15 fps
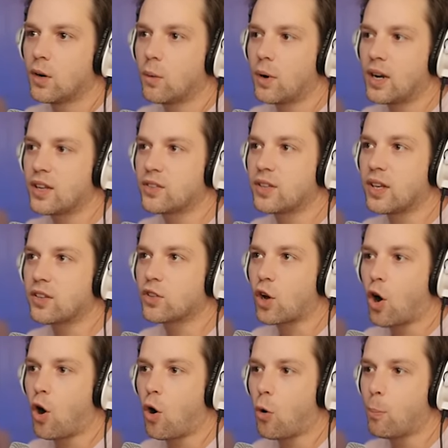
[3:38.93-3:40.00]
What is this?
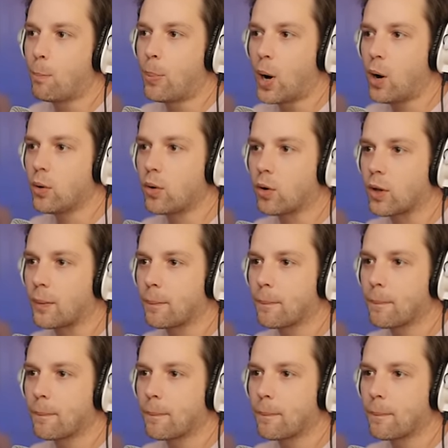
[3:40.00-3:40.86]
A whole boat? on.